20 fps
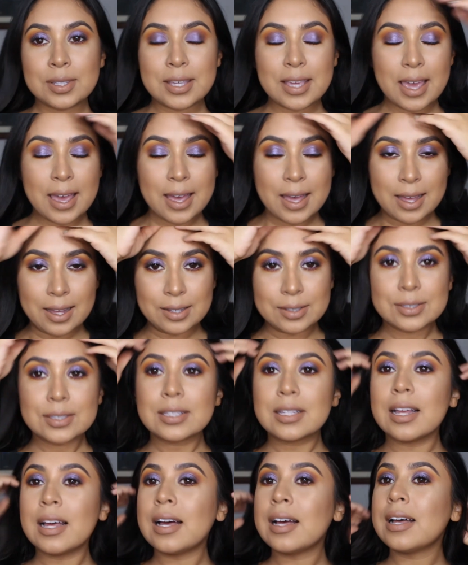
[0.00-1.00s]
Yeah,
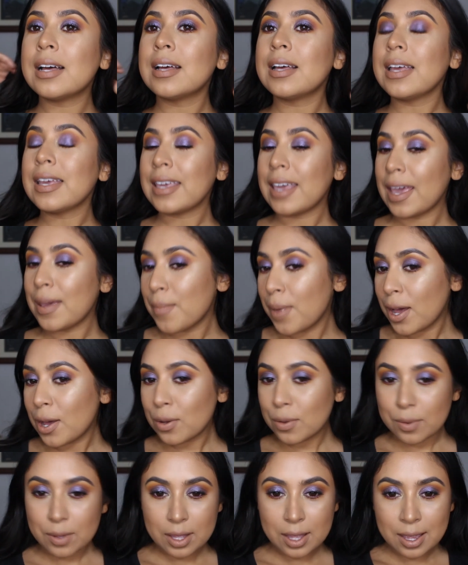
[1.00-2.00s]
it came
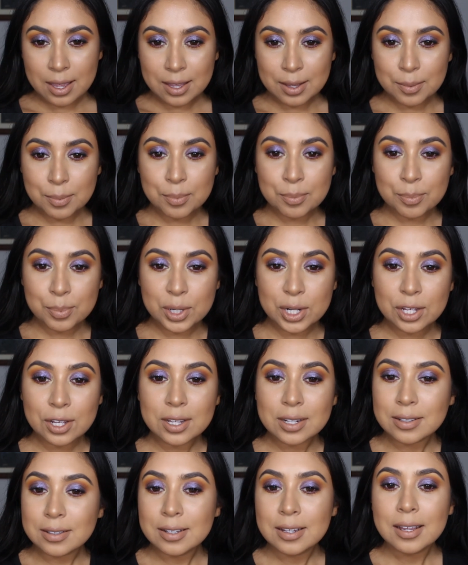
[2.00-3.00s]
out pretty
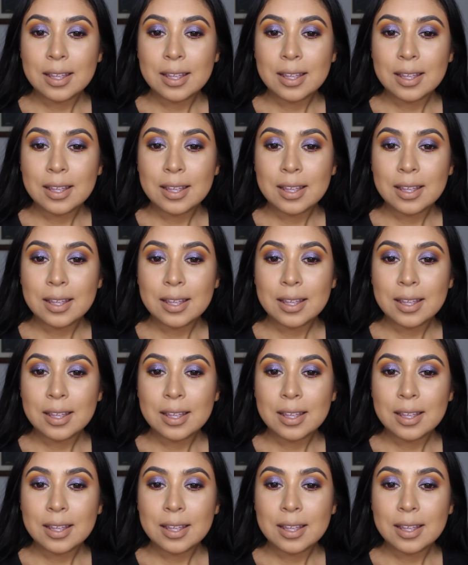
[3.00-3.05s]
good.